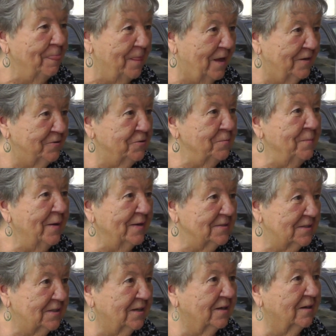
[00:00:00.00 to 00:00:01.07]
That
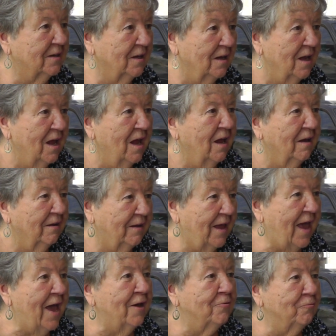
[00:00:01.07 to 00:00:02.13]
domestic
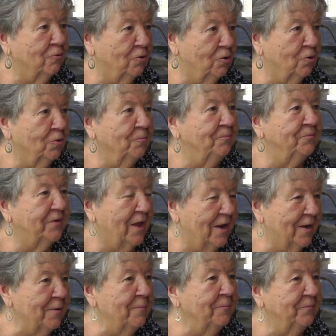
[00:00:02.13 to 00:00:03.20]
gag rule,
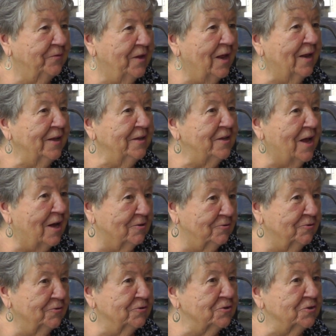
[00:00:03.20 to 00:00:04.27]
telling
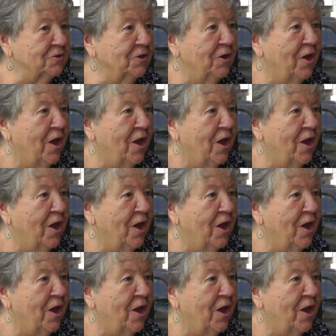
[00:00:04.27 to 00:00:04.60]
doctors,